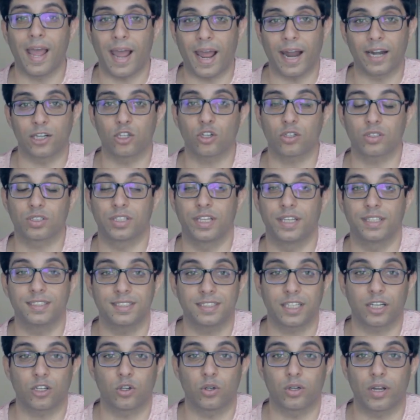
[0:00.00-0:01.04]
ad hoc
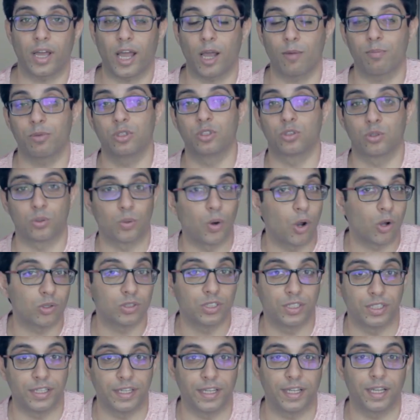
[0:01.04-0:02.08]
things that are going to happen throughout
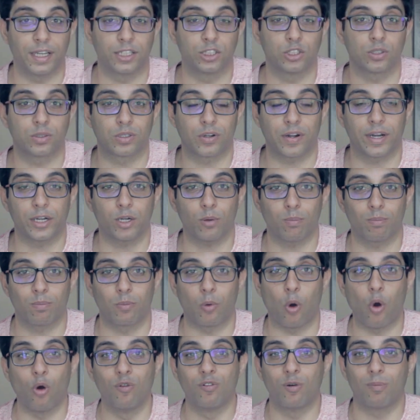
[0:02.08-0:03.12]
the day, and you're trying to
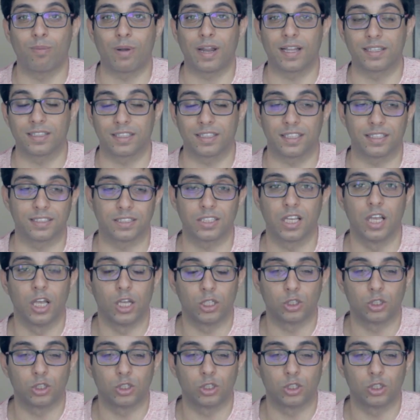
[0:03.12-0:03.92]
over plan things.